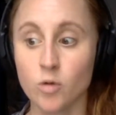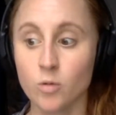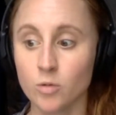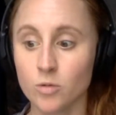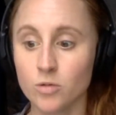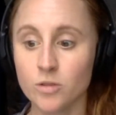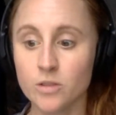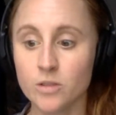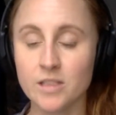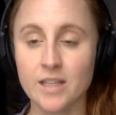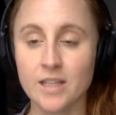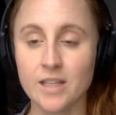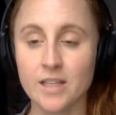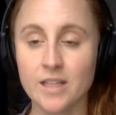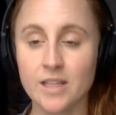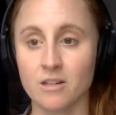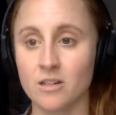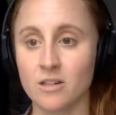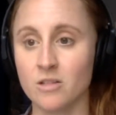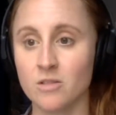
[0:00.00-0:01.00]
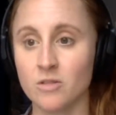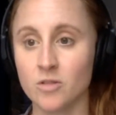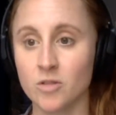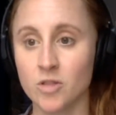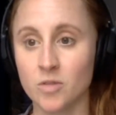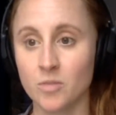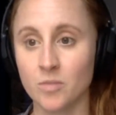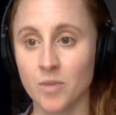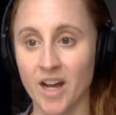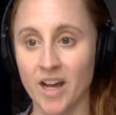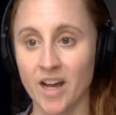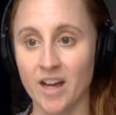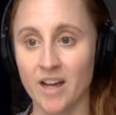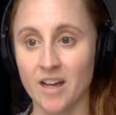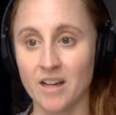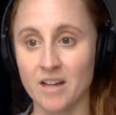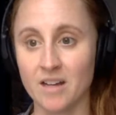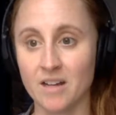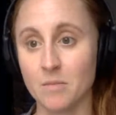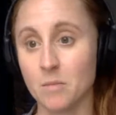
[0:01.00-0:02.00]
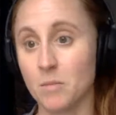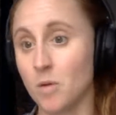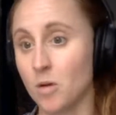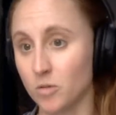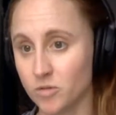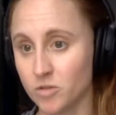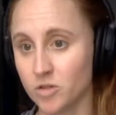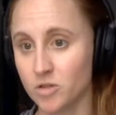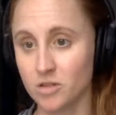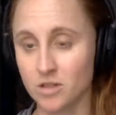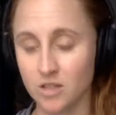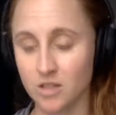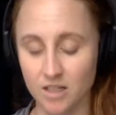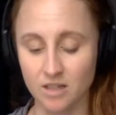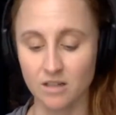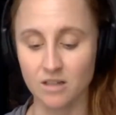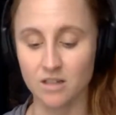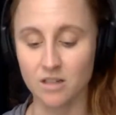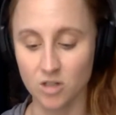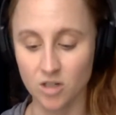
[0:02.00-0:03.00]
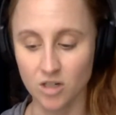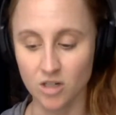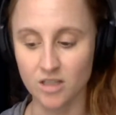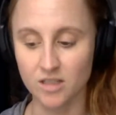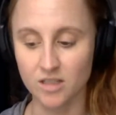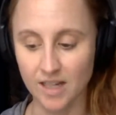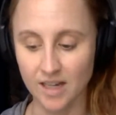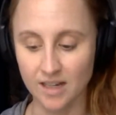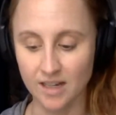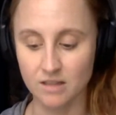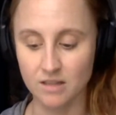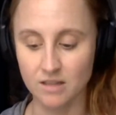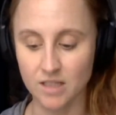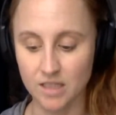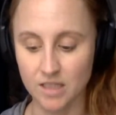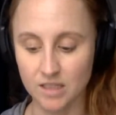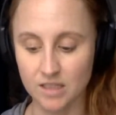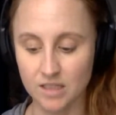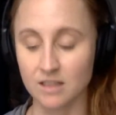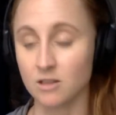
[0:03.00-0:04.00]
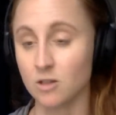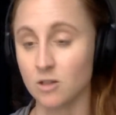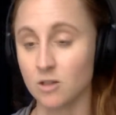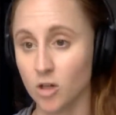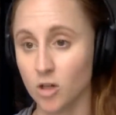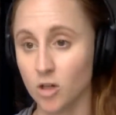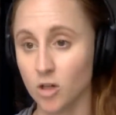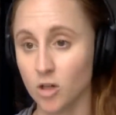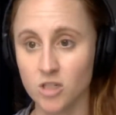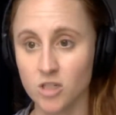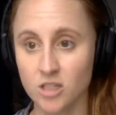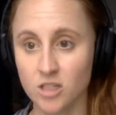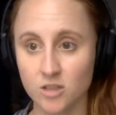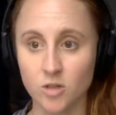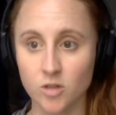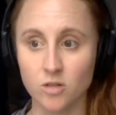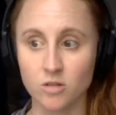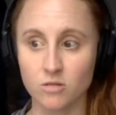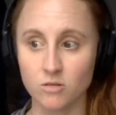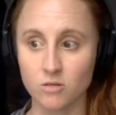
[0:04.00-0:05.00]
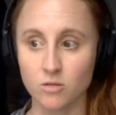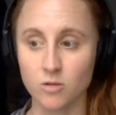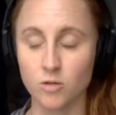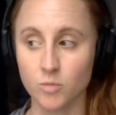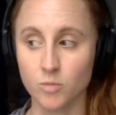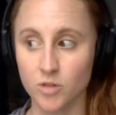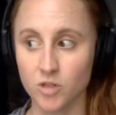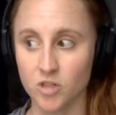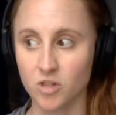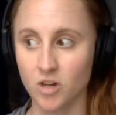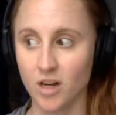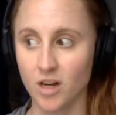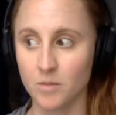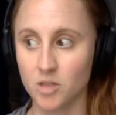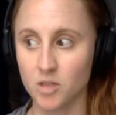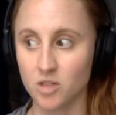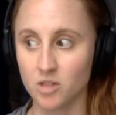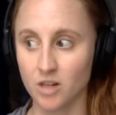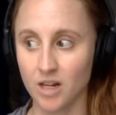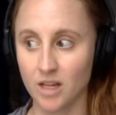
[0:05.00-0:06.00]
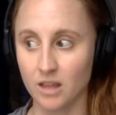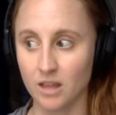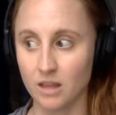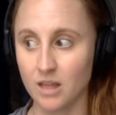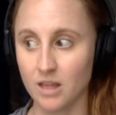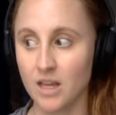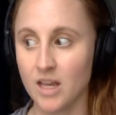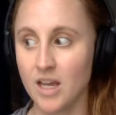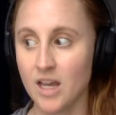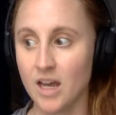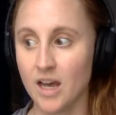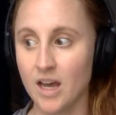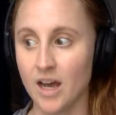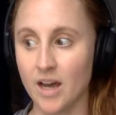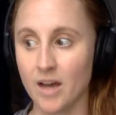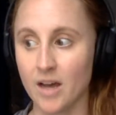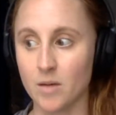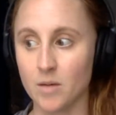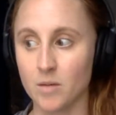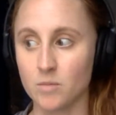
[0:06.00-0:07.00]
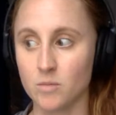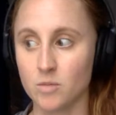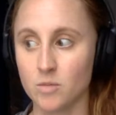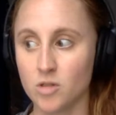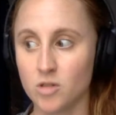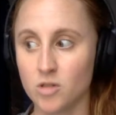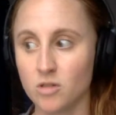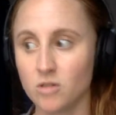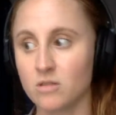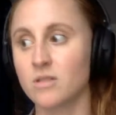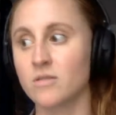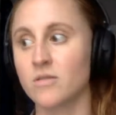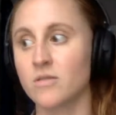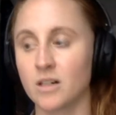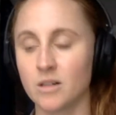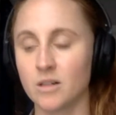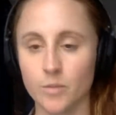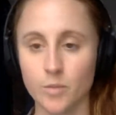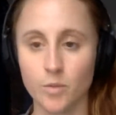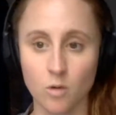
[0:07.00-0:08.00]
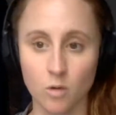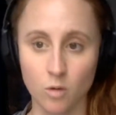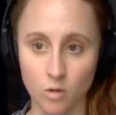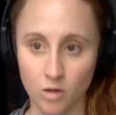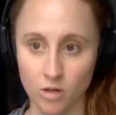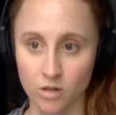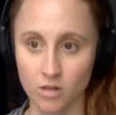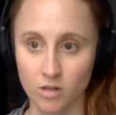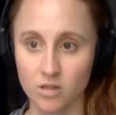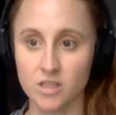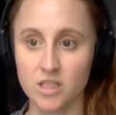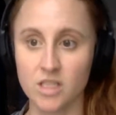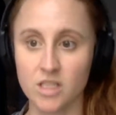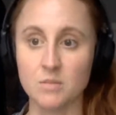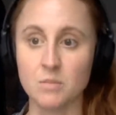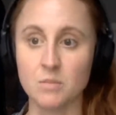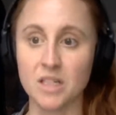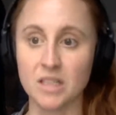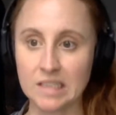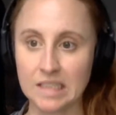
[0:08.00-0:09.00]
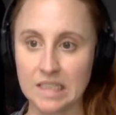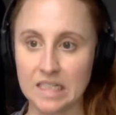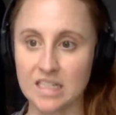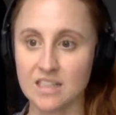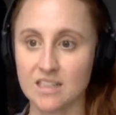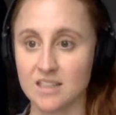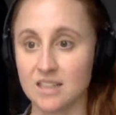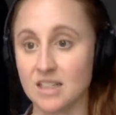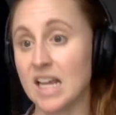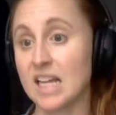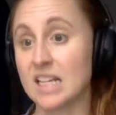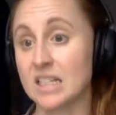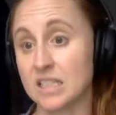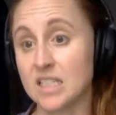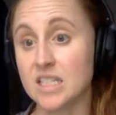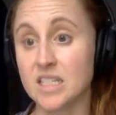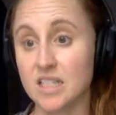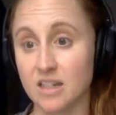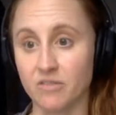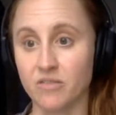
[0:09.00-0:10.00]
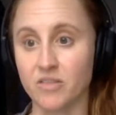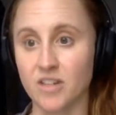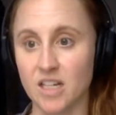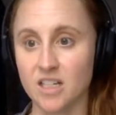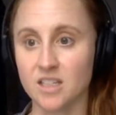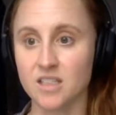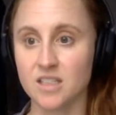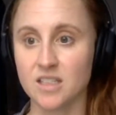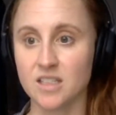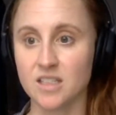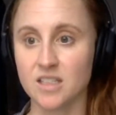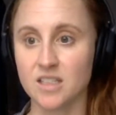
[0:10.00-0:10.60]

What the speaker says: tools that are used by most endurance athletes and their coaches who prescribe strength to develop core stability and stiffness,